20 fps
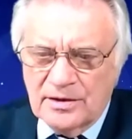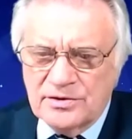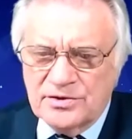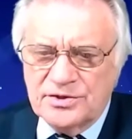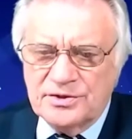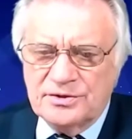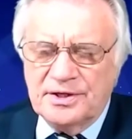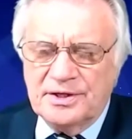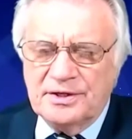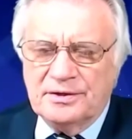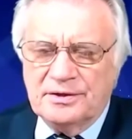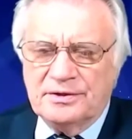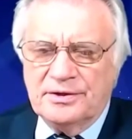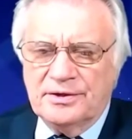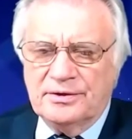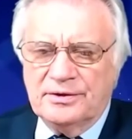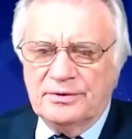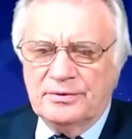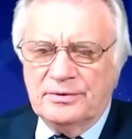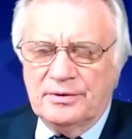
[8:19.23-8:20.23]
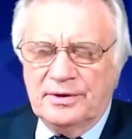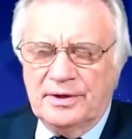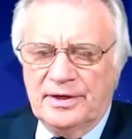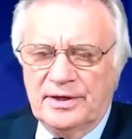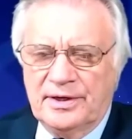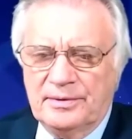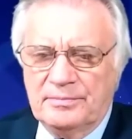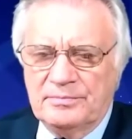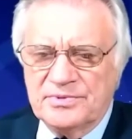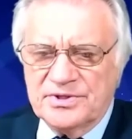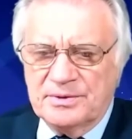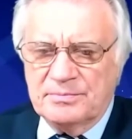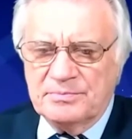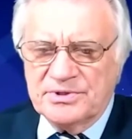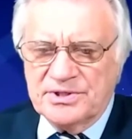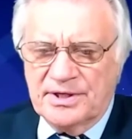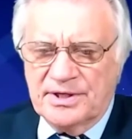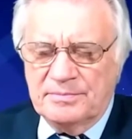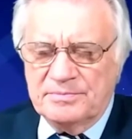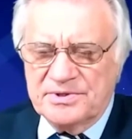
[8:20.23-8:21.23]
Do you think, though,
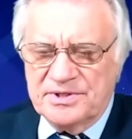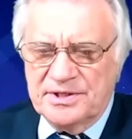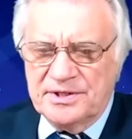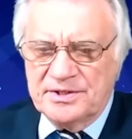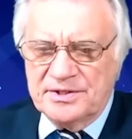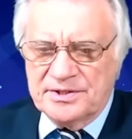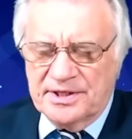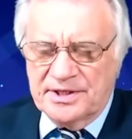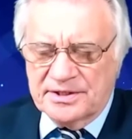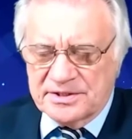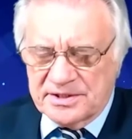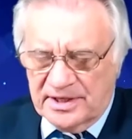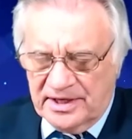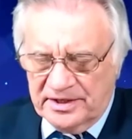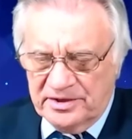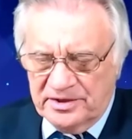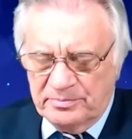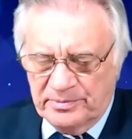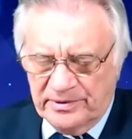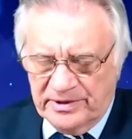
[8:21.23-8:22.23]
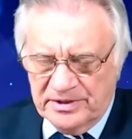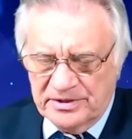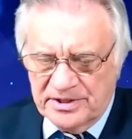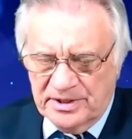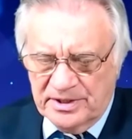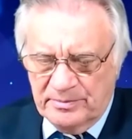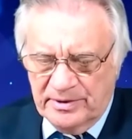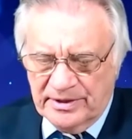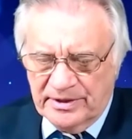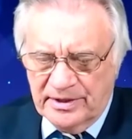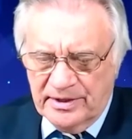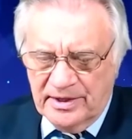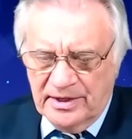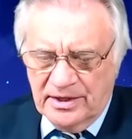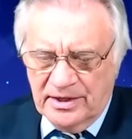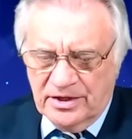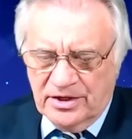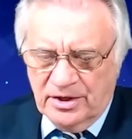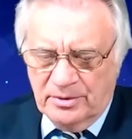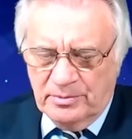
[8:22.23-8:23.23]
sometimes these things like the pandemic
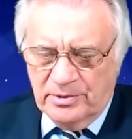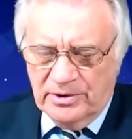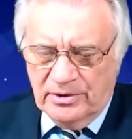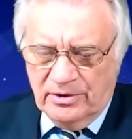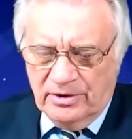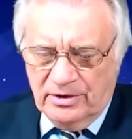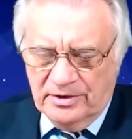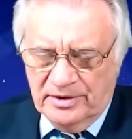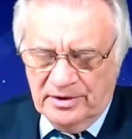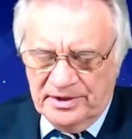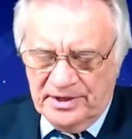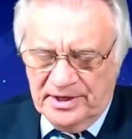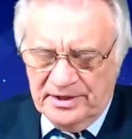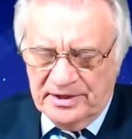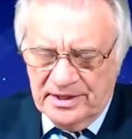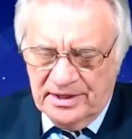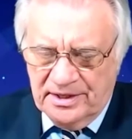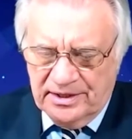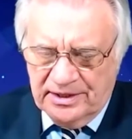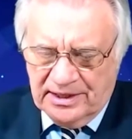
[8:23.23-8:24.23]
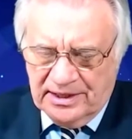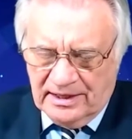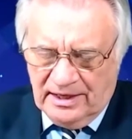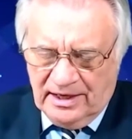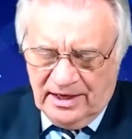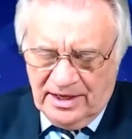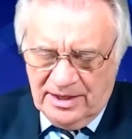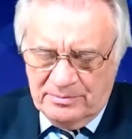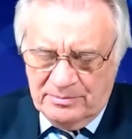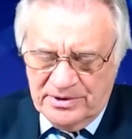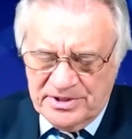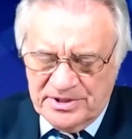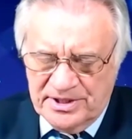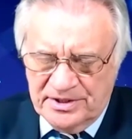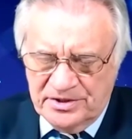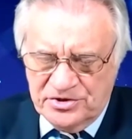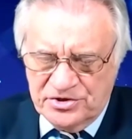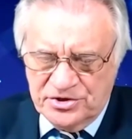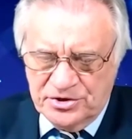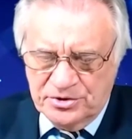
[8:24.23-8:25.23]
come along and then climate
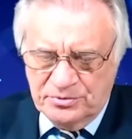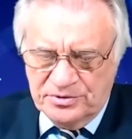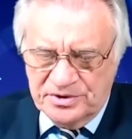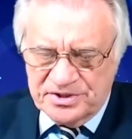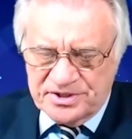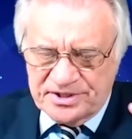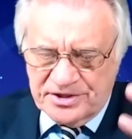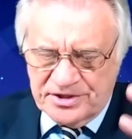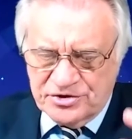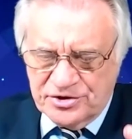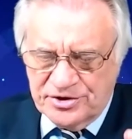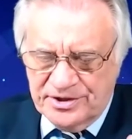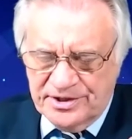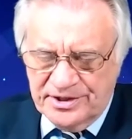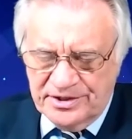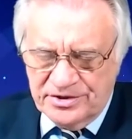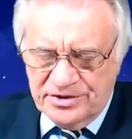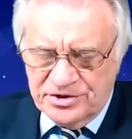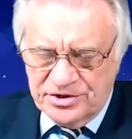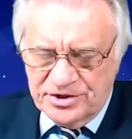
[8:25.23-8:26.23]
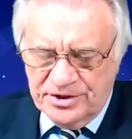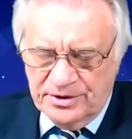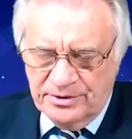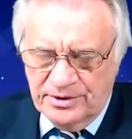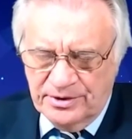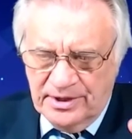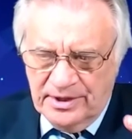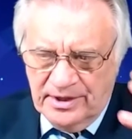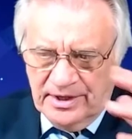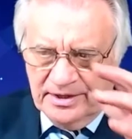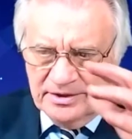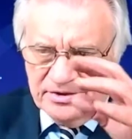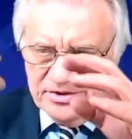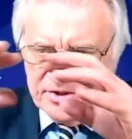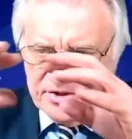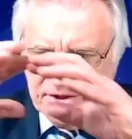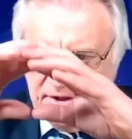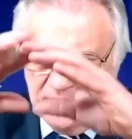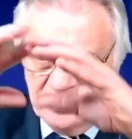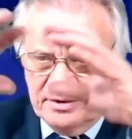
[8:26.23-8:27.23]
hits you, recession hits you, and
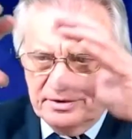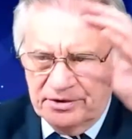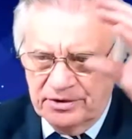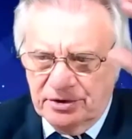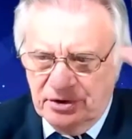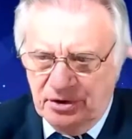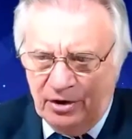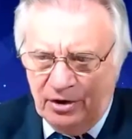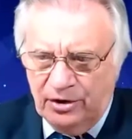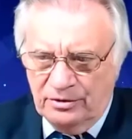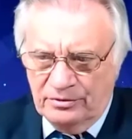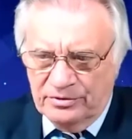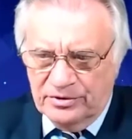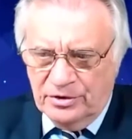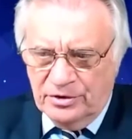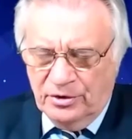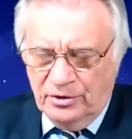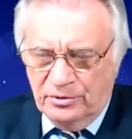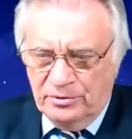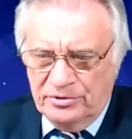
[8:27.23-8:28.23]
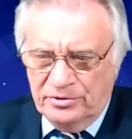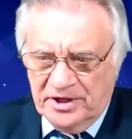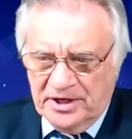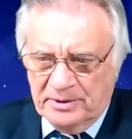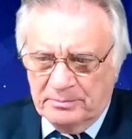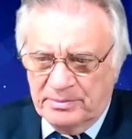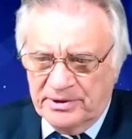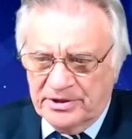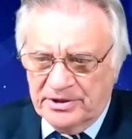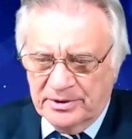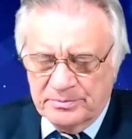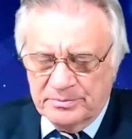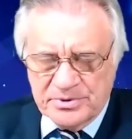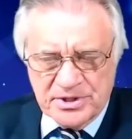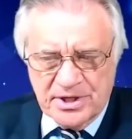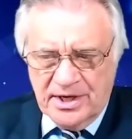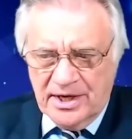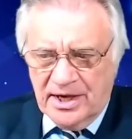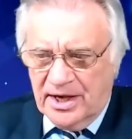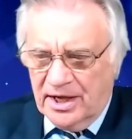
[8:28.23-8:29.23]
suddenly the whole thing
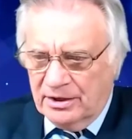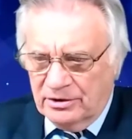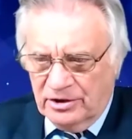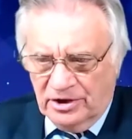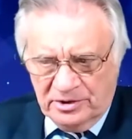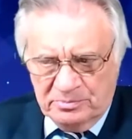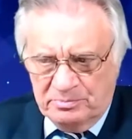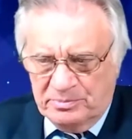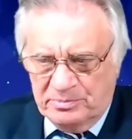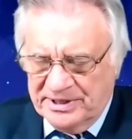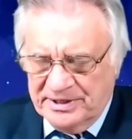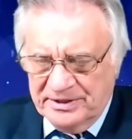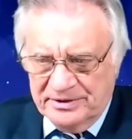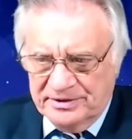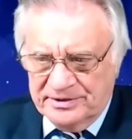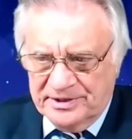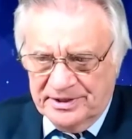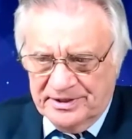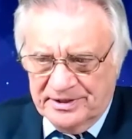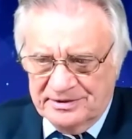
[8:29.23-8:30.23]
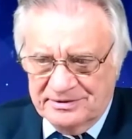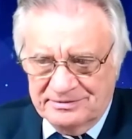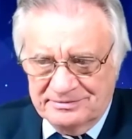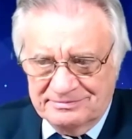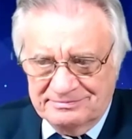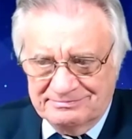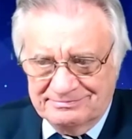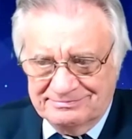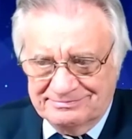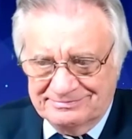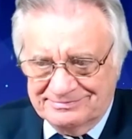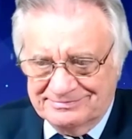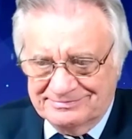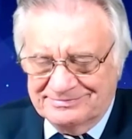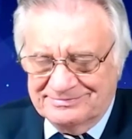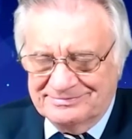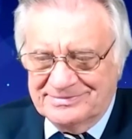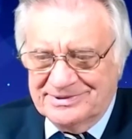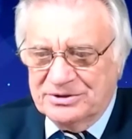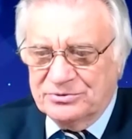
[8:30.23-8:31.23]
becomes a lot bigger than
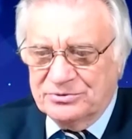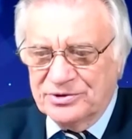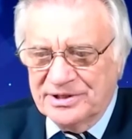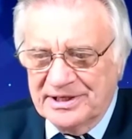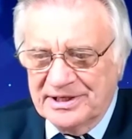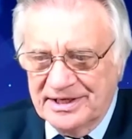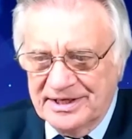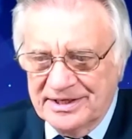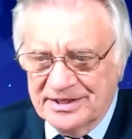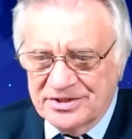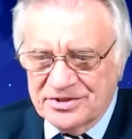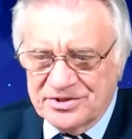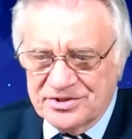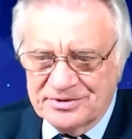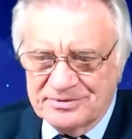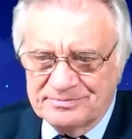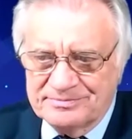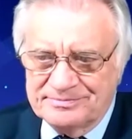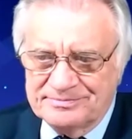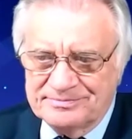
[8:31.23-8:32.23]
it really is?